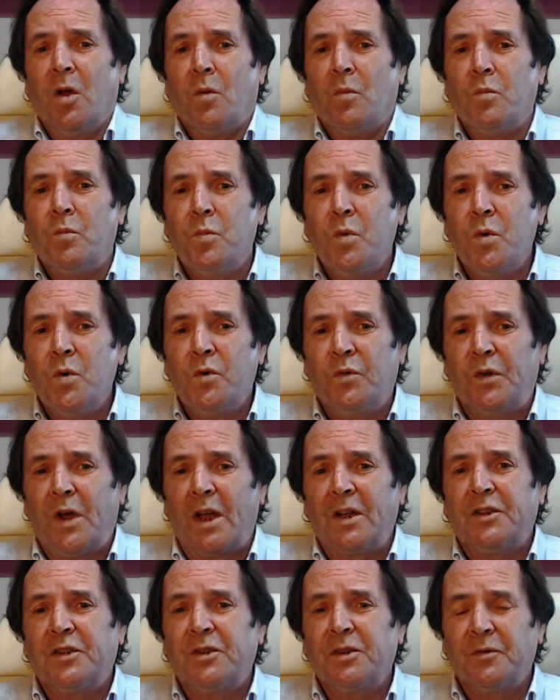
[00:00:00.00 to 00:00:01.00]
move
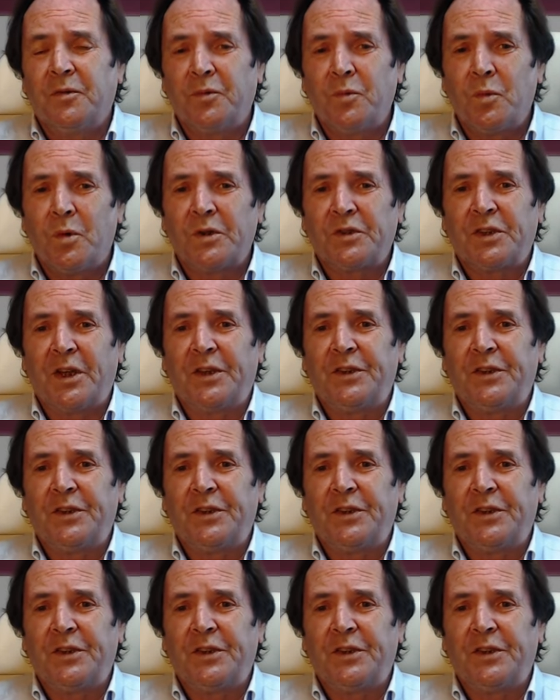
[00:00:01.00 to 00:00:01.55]
towards a